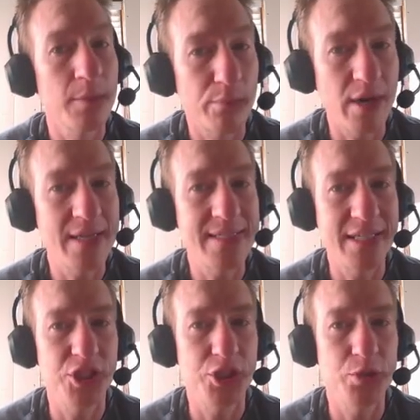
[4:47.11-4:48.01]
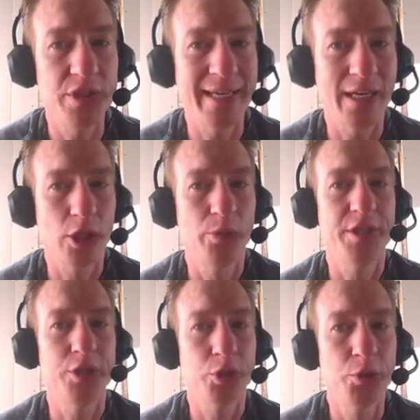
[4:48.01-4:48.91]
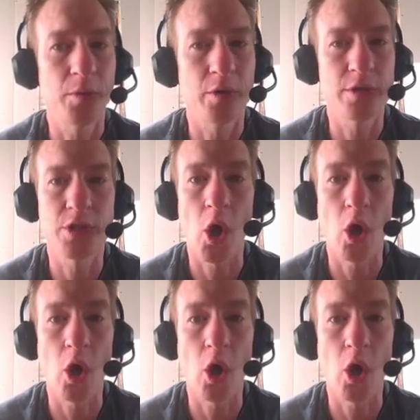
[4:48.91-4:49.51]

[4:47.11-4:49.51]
Breast tissues, including tumors,